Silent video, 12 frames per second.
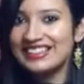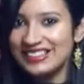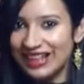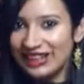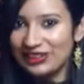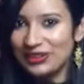
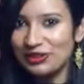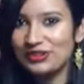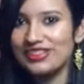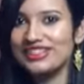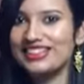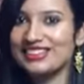stay
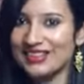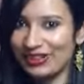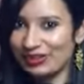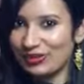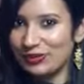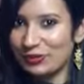tuned in this
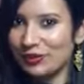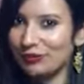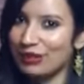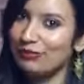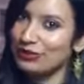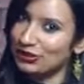session with
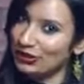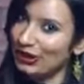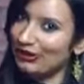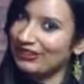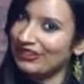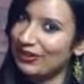me,
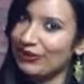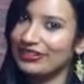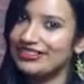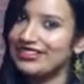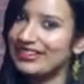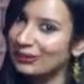Michelle, on
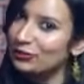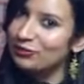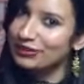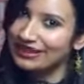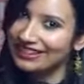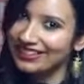
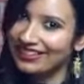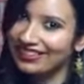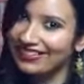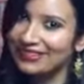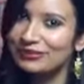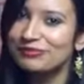
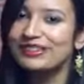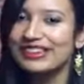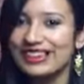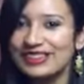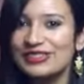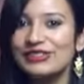Skillopedia, the
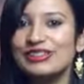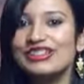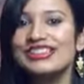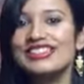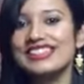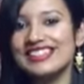place to
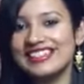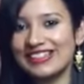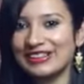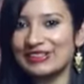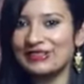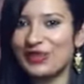learn
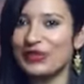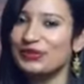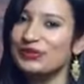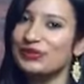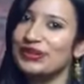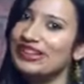skills for the
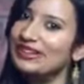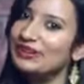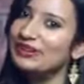real